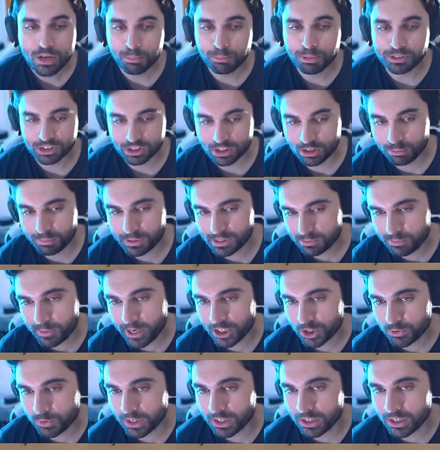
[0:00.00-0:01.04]
But skill-based
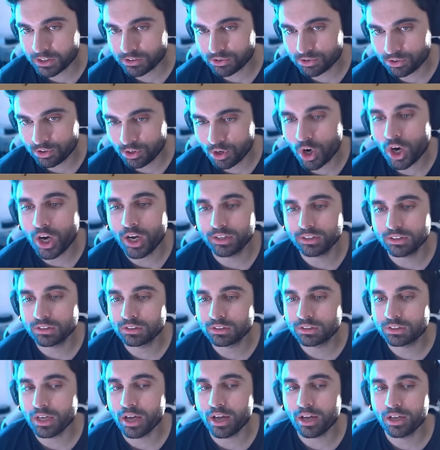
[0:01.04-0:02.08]
matchmaking is
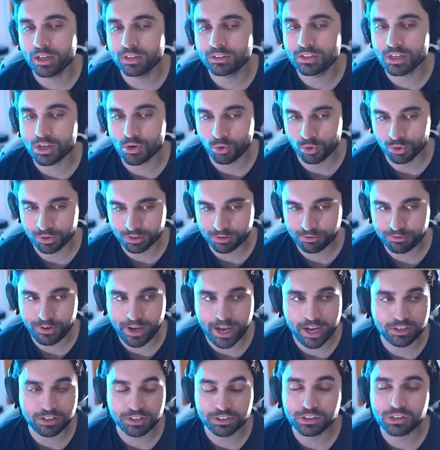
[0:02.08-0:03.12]
not the the only
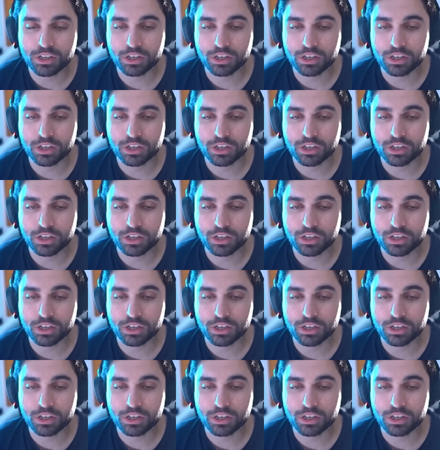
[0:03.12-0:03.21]
factor.